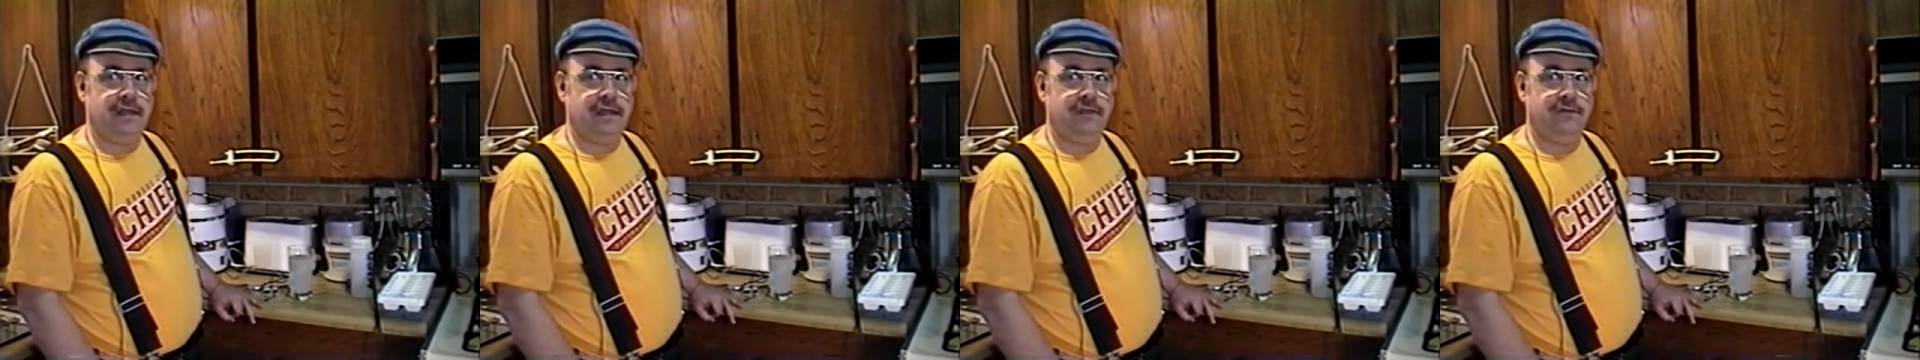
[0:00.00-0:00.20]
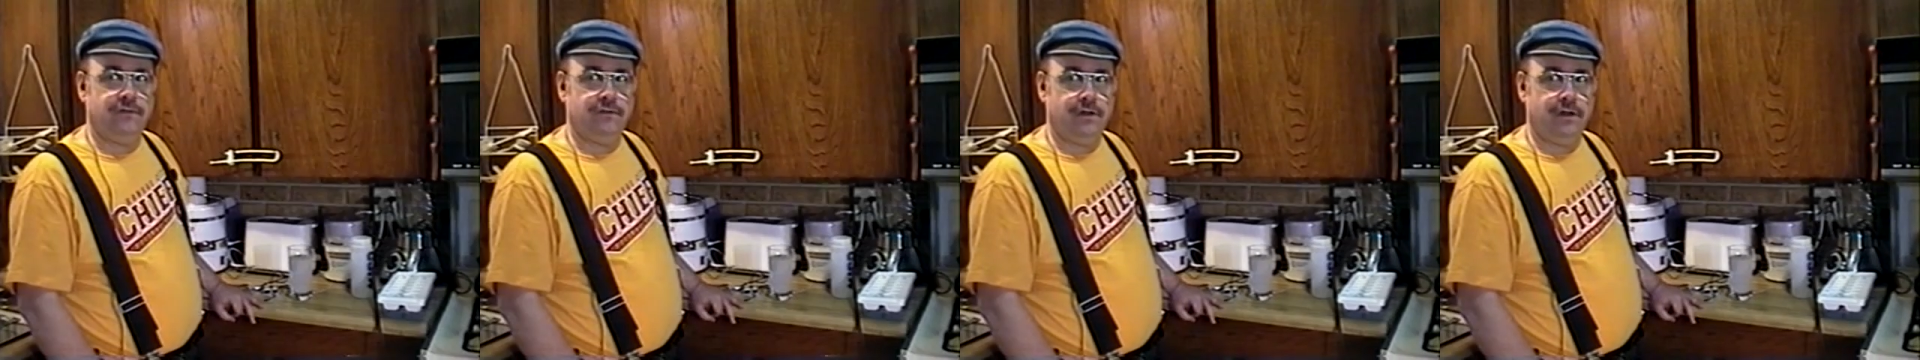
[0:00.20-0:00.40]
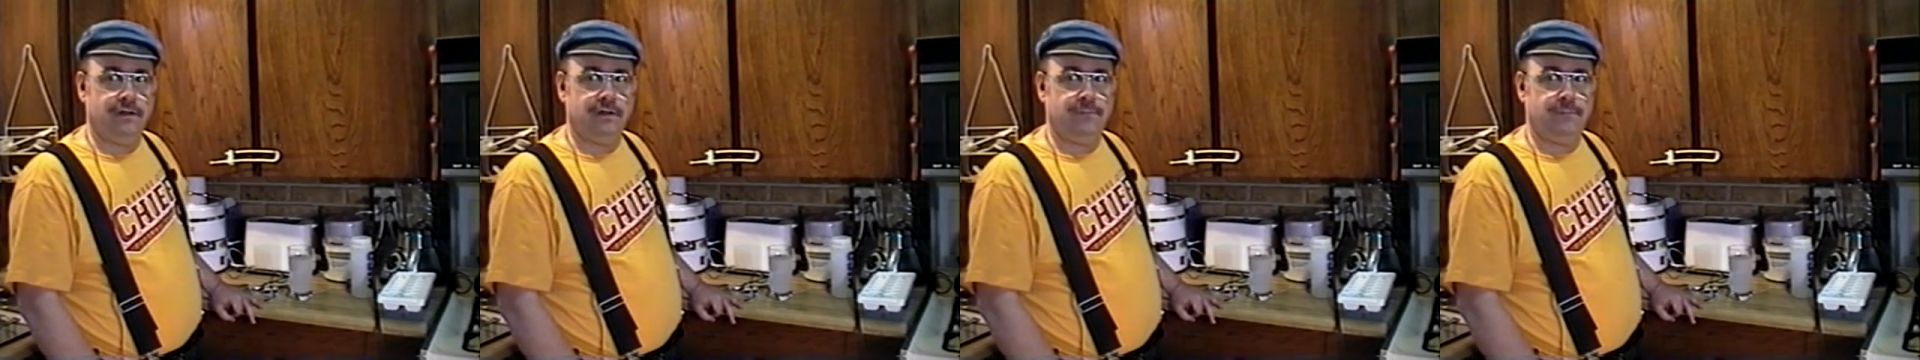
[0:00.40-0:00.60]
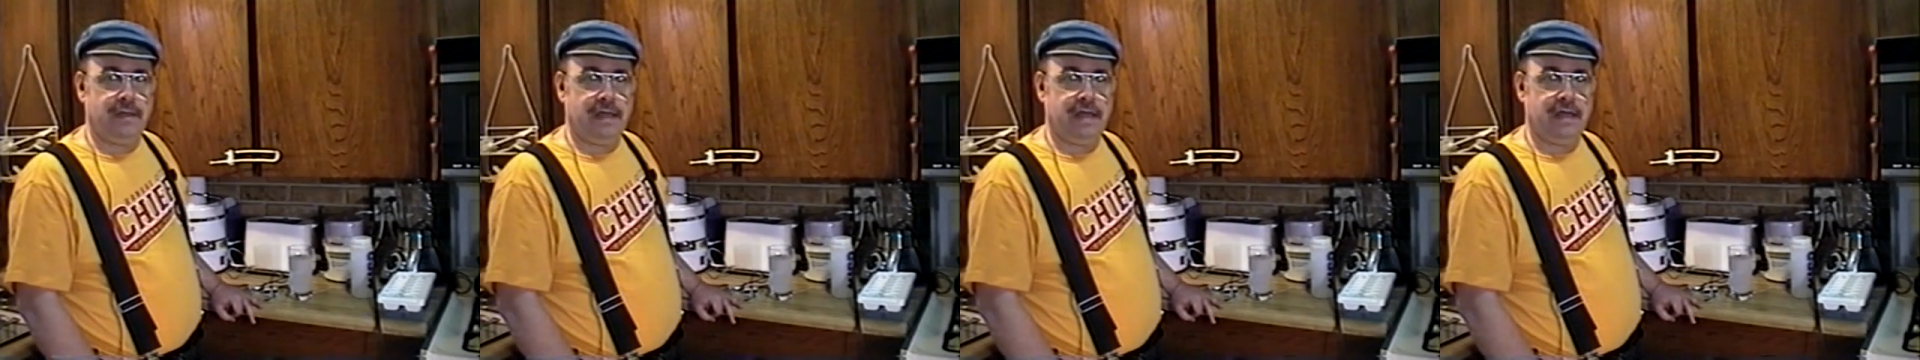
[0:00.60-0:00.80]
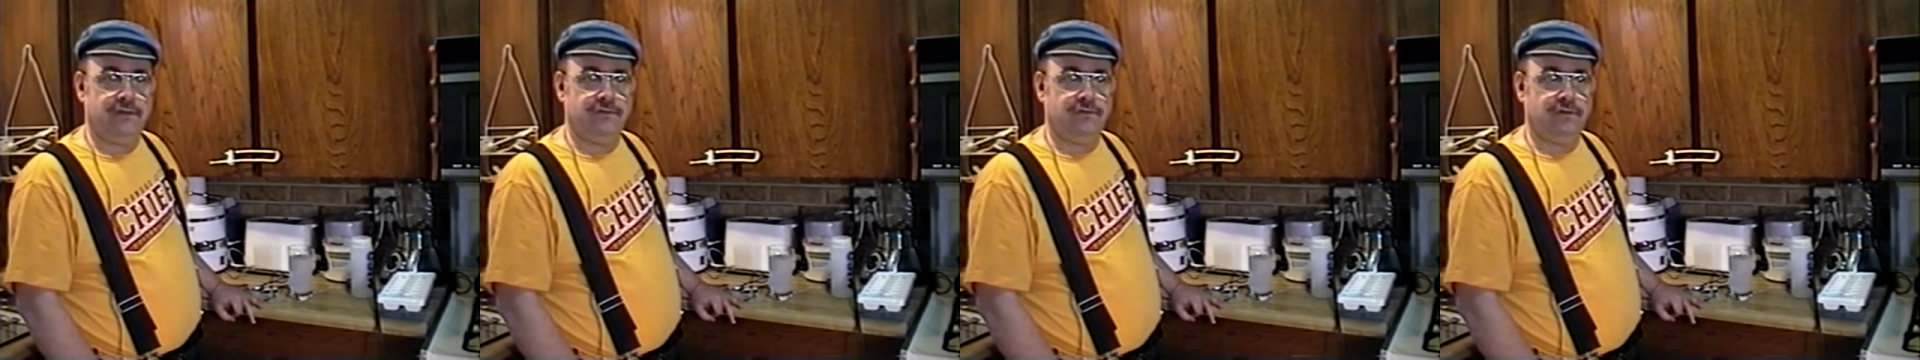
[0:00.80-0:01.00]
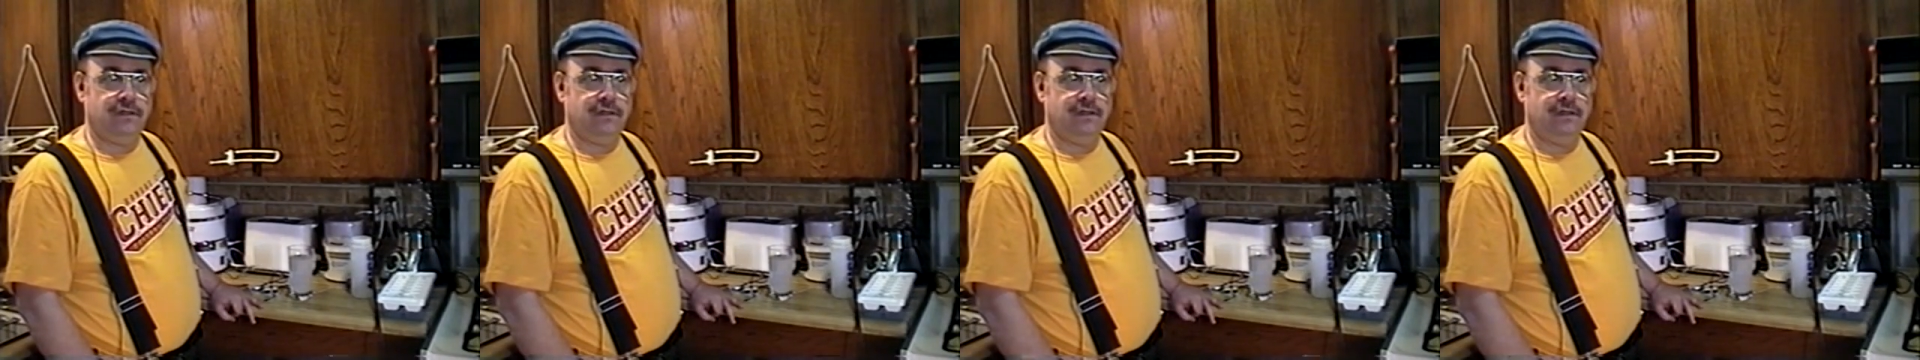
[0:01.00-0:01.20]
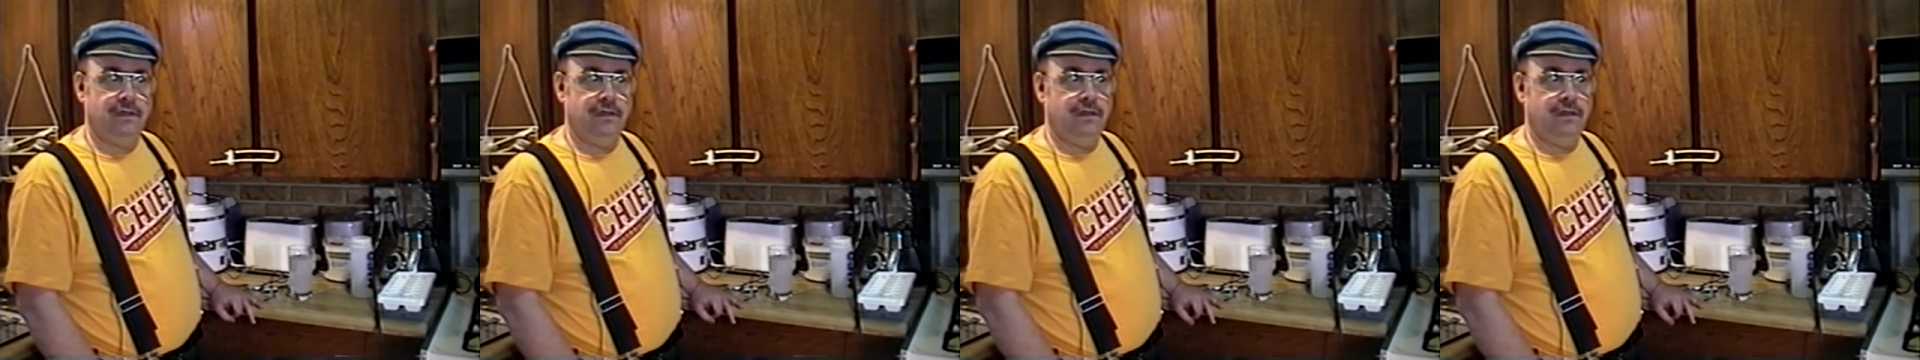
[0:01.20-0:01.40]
I started passing